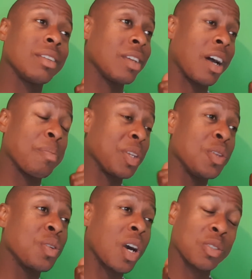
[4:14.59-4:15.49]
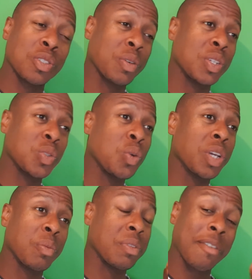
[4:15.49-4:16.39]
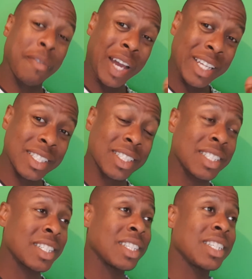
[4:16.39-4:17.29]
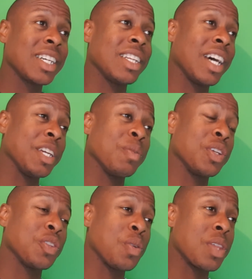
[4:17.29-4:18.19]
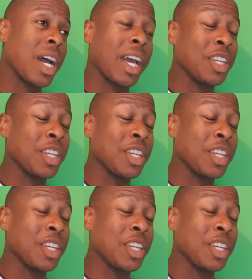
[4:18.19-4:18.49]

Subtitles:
Newcastle doing a talking with the fans, and now you want to do that.